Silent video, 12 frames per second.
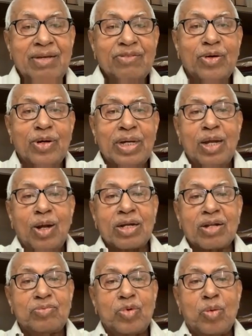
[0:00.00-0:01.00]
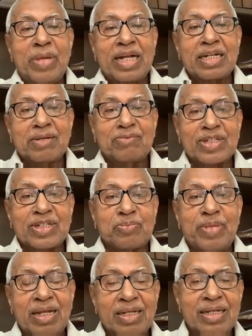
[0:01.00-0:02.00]
So a lot of momentum was
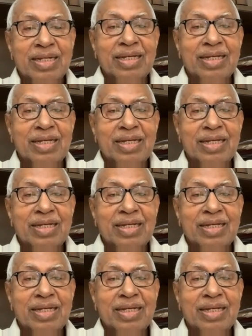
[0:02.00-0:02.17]
built,